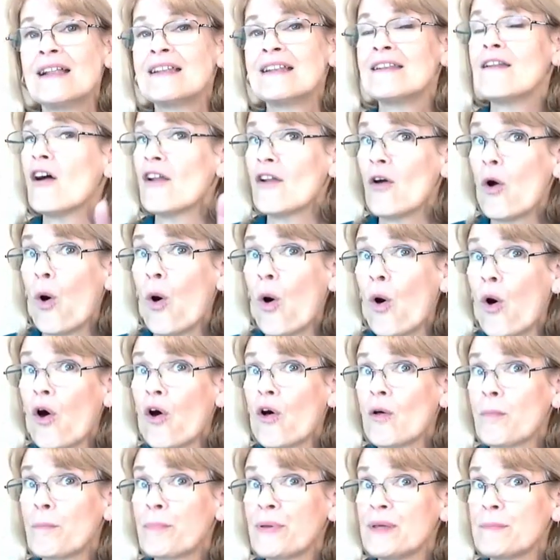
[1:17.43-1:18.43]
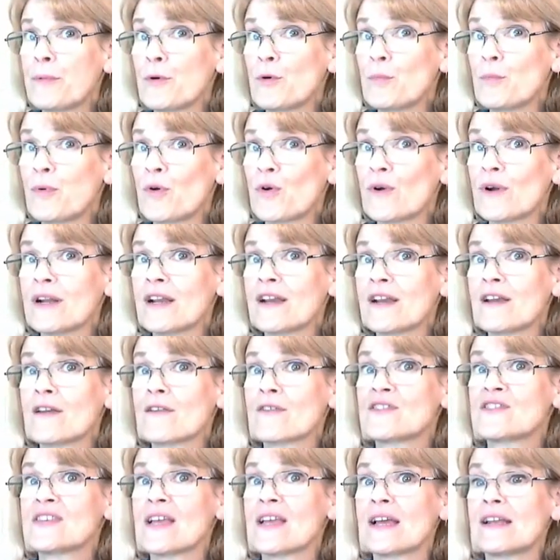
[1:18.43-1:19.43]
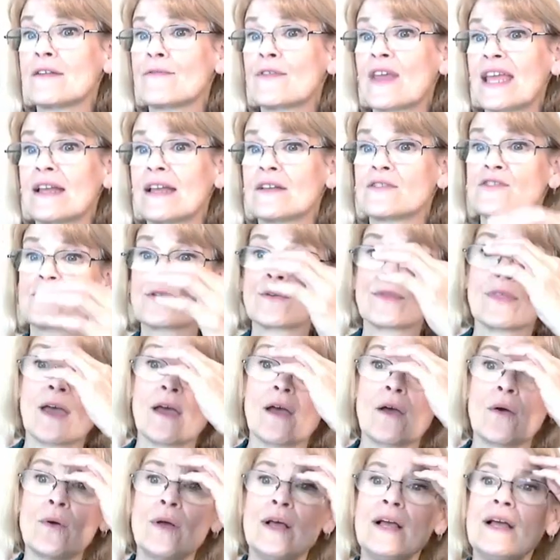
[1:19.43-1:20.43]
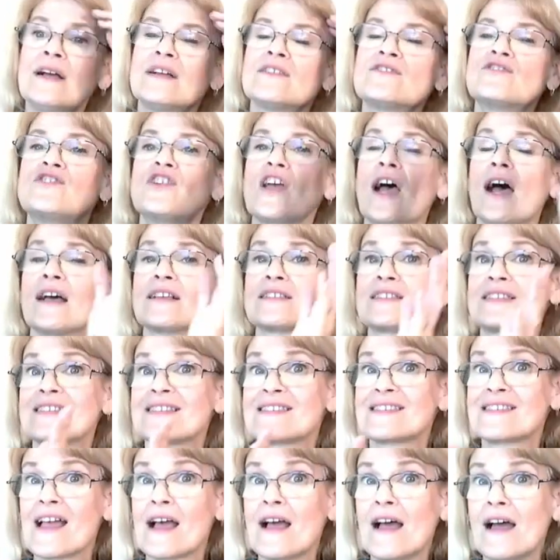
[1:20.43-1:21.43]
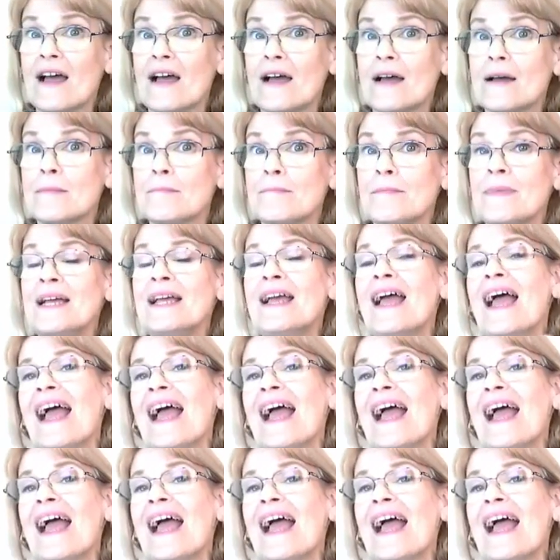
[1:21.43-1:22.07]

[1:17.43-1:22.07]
Not all people born under the sign of Cancer, though just some.